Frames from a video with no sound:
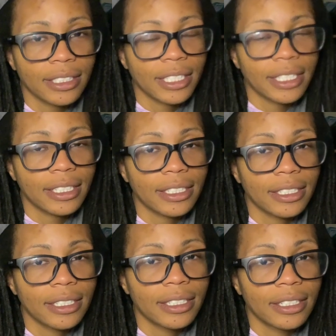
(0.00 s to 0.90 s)
like.
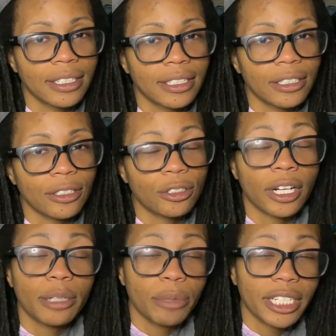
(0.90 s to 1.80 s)

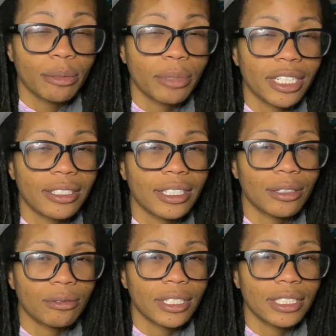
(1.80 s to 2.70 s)
Try and make it better than
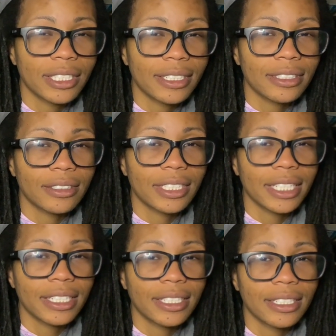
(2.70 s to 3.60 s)
it was
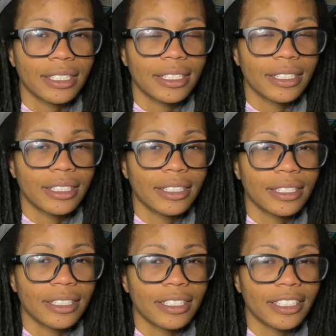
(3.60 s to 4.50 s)
yesterday.
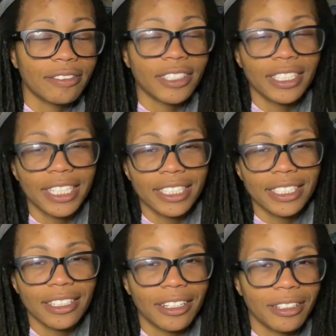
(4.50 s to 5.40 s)
If
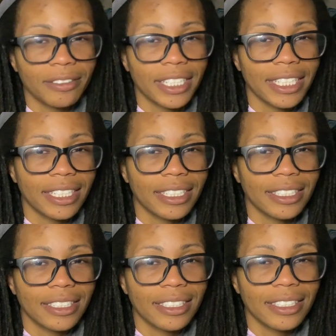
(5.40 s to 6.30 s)
today's the off day,
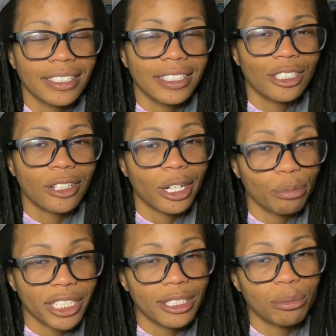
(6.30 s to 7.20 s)
try and
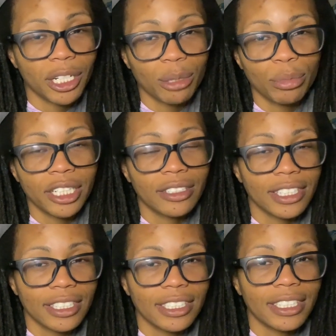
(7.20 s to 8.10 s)
make tomorrow better
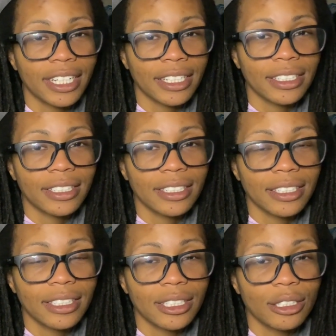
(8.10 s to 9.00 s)
than today.
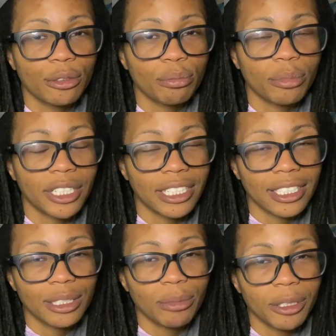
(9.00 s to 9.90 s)
But in
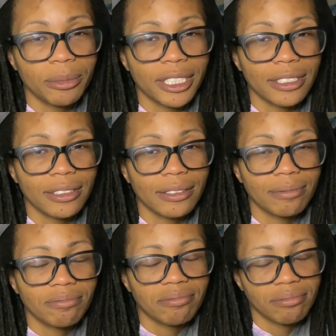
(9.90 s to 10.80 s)
this moment,
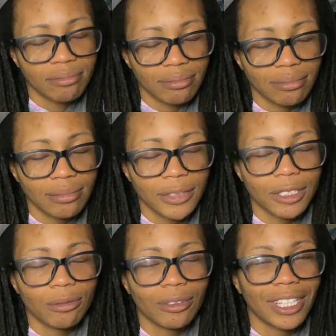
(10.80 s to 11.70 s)

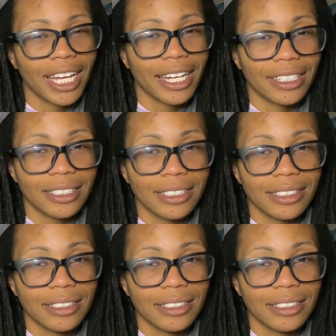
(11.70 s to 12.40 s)
relax.